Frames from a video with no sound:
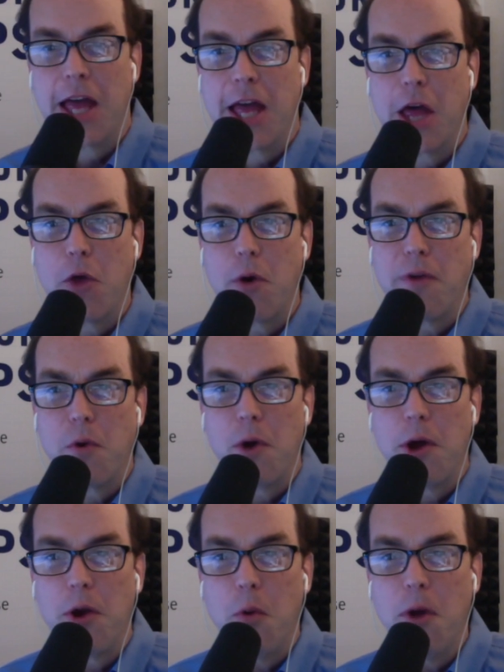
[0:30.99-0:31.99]
Hello,
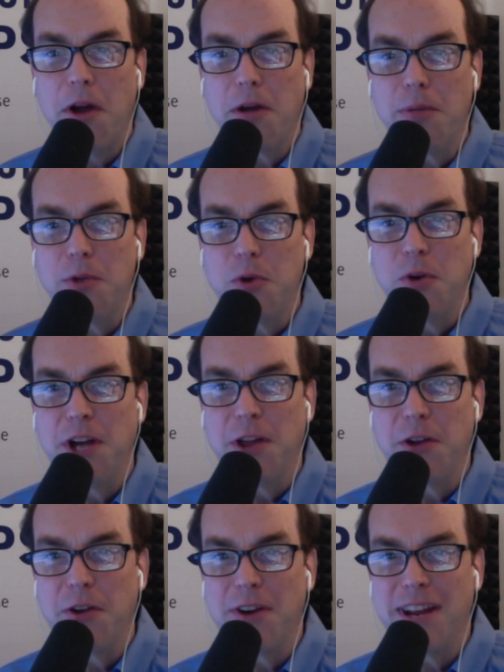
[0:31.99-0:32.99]
everyone. Welcome to
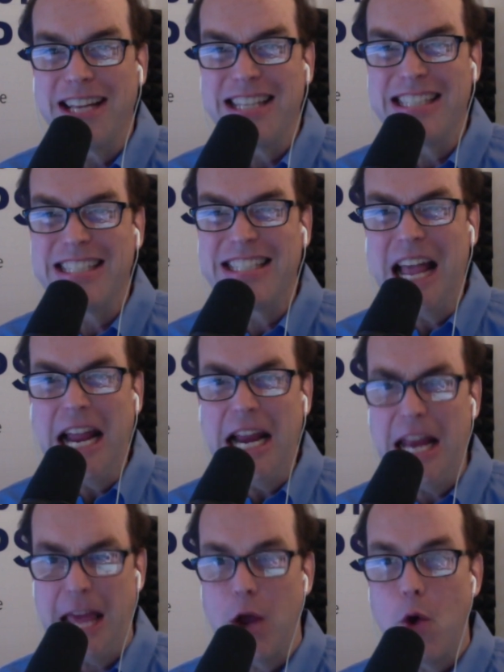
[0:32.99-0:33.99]
another
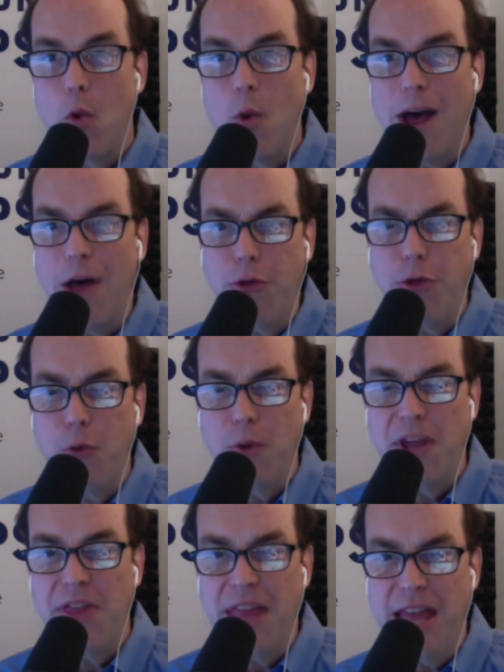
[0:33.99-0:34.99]
exciting Wealth
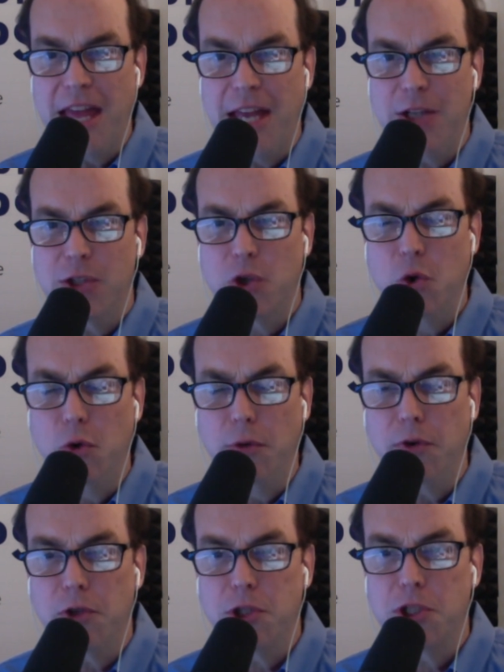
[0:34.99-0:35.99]
Within School
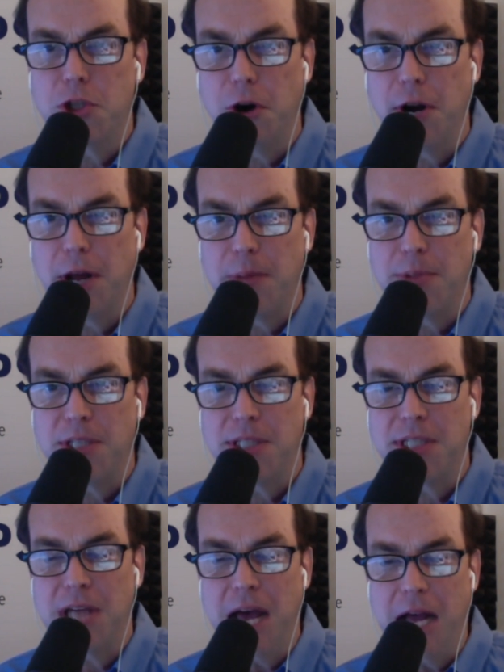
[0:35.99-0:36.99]
for Startups
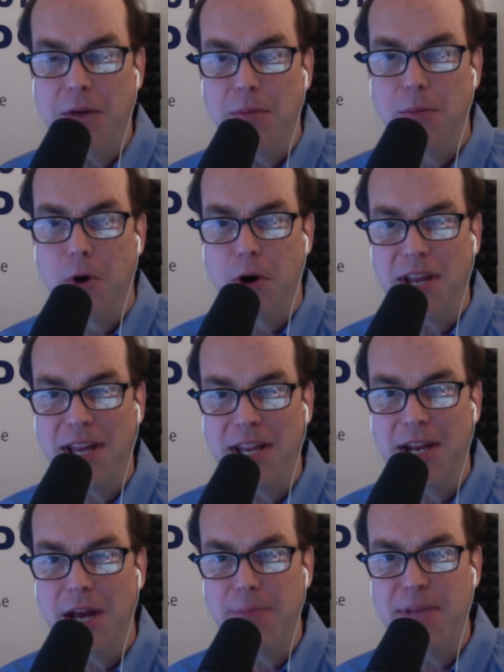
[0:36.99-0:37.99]
stock
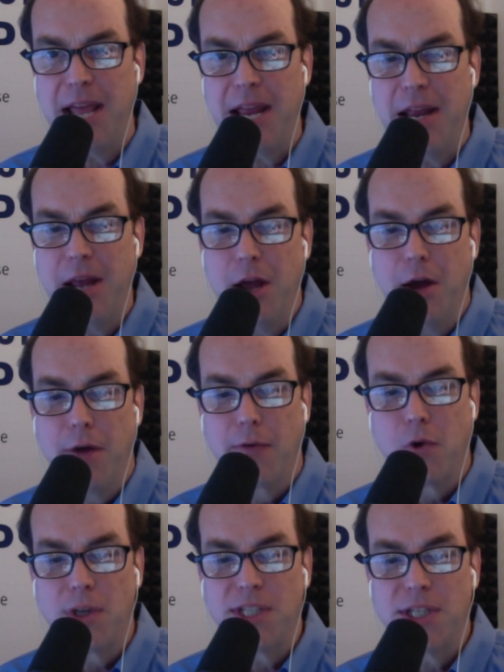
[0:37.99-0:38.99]
market update. Of
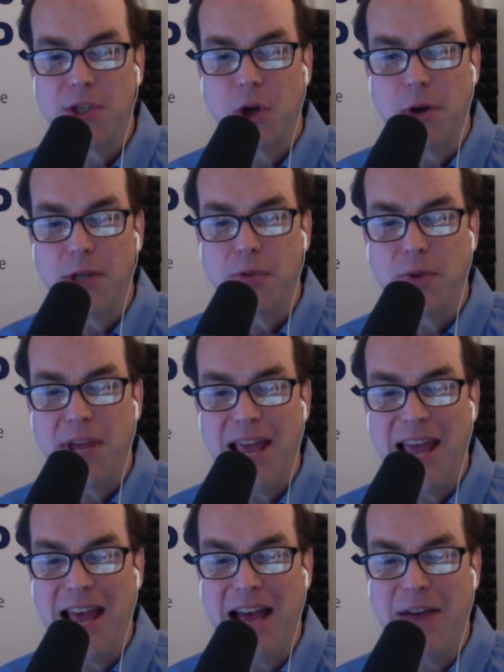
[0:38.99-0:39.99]
course, as always, we
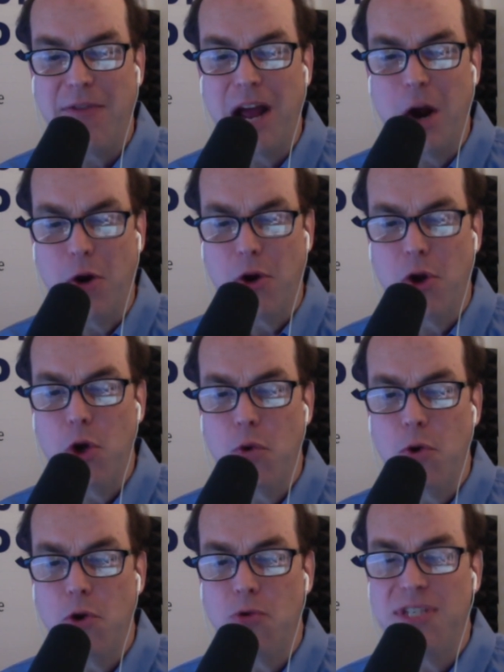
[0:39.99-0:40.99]
have our
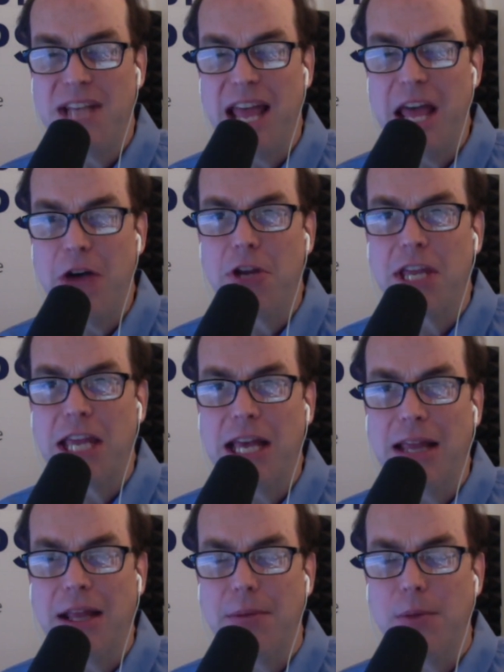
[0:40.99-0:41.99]
guru, Dale
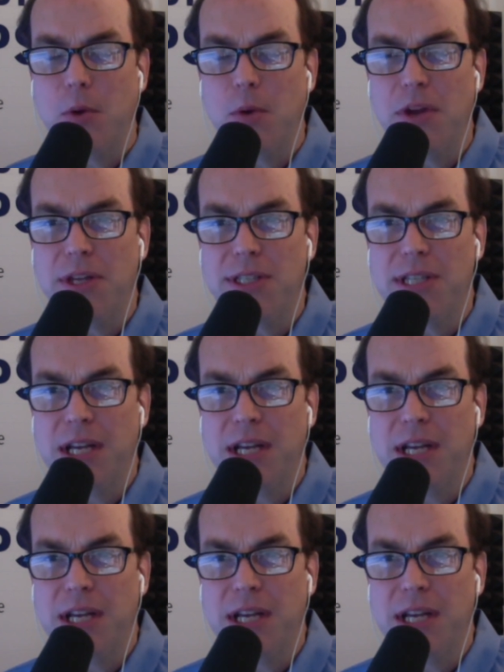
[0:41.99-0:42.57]
Gillham, with us.